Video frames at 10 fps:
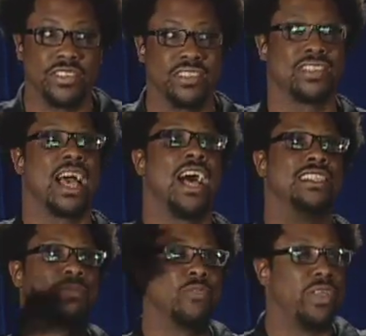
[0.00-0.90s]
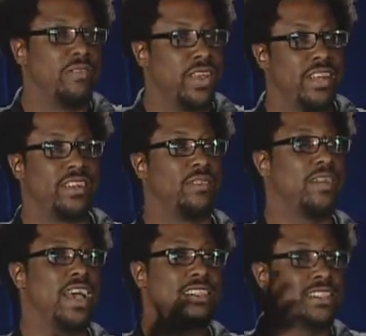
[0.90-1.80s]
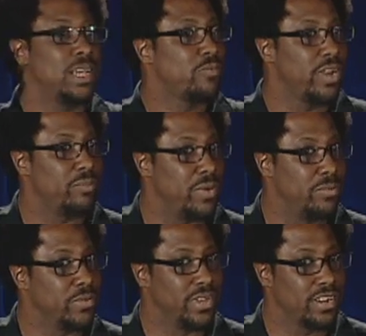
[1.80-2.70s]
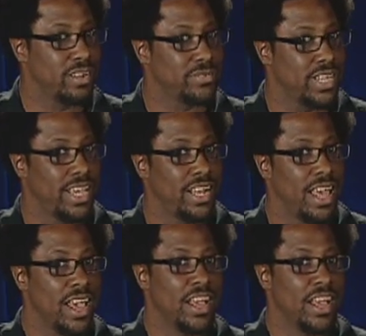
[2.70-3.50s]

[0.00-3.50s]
It's a concept we invented to divide and separate people. You know what I'm saying?